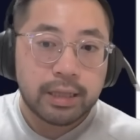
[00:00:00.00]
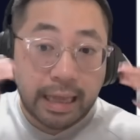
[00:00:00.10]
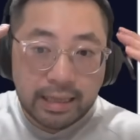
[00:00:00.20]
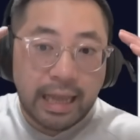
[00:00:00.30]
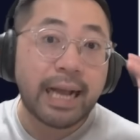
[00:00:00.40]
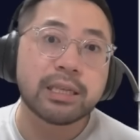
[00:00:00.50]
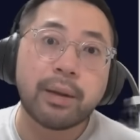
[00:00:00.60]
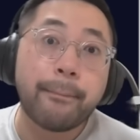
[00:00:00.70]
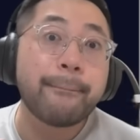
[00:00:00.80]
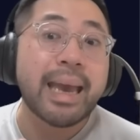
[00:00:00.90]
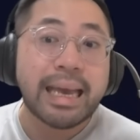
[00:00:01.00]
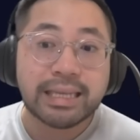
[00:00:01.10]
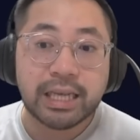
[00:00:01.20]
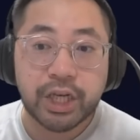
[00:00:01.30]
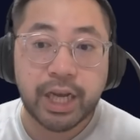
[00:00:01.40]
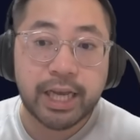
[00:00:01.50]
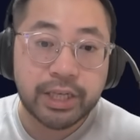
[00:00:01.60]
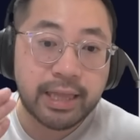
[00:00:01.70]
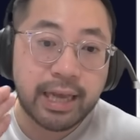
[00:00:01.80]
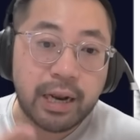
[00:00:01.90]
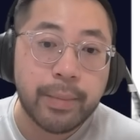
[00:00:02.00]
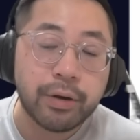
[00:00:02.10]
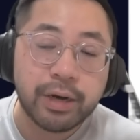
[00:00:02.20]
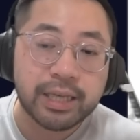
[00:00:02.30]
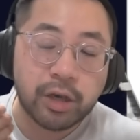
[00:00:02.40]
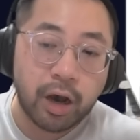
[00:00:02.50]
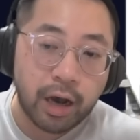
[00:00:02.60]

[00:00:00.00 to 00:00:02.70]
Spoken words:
That's an amazing change, and that immunity is